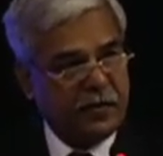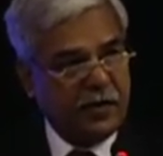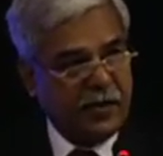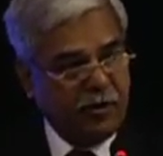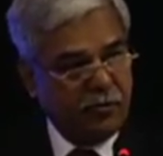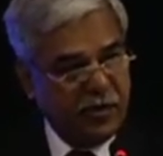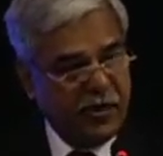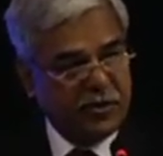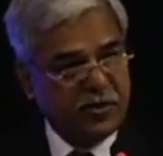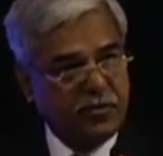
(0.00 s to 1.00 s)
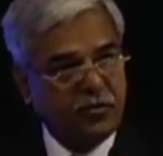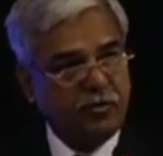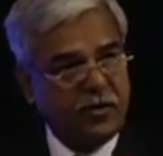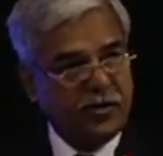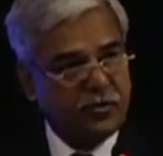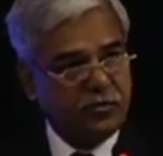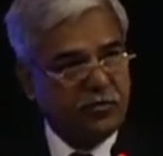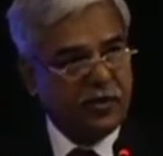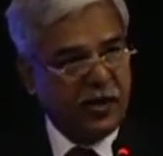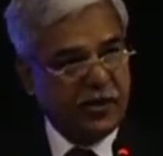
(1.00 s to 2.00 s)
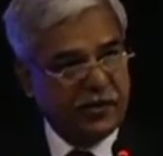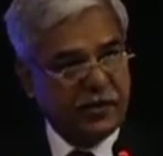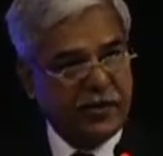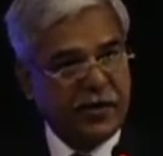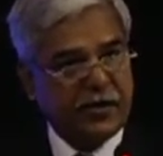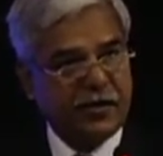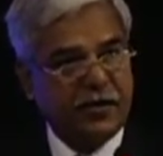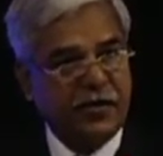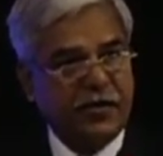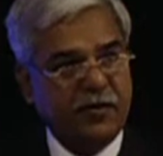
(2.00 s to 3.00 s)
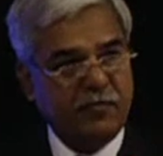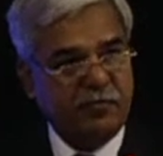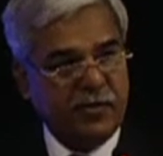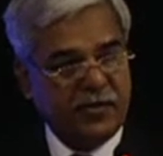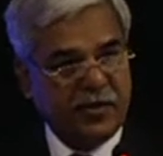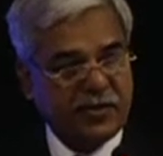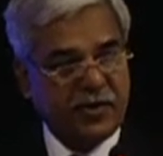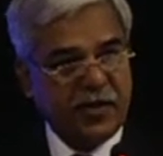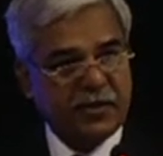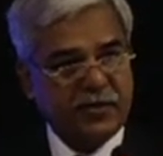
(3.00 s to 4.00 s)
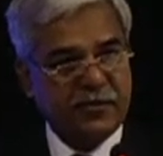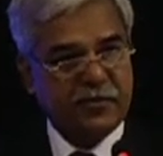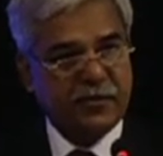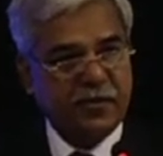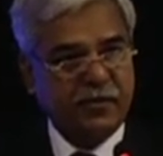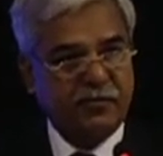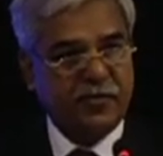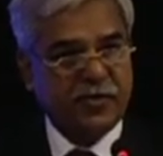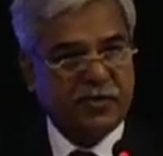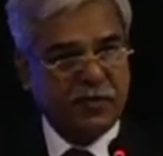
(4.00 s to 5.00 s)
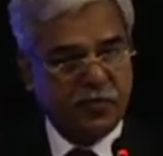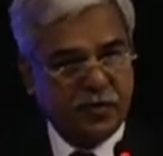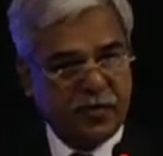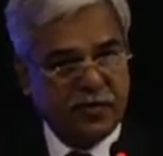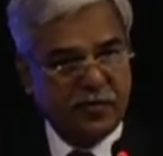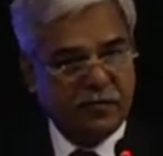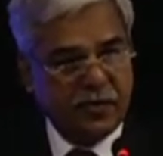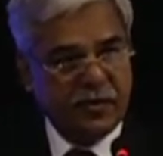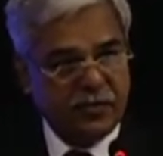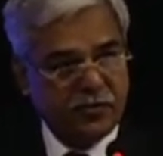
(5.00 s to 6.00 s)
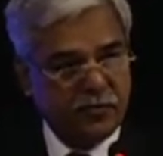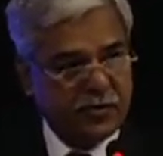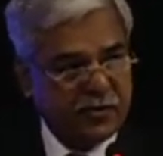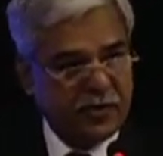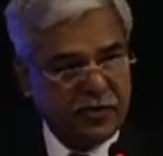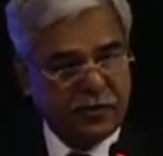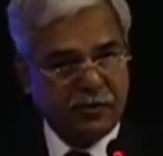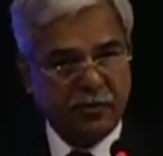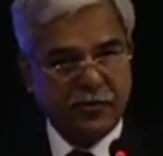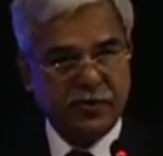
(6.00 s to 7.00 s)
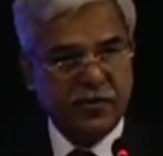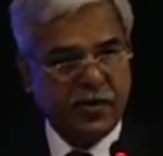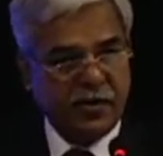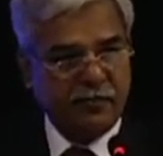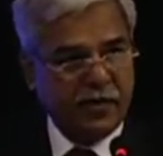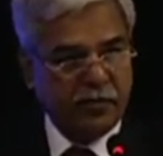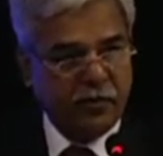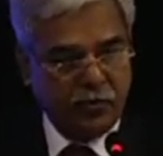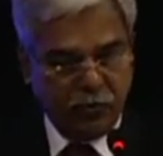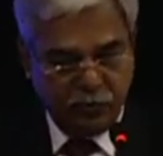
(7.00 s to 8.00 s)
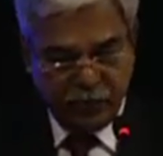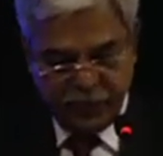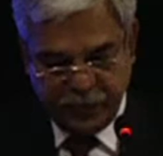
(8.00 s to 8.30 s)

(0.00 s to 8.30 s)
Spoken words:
an obligation only to undertake mitigation actions which are supported by resources and technology available globally.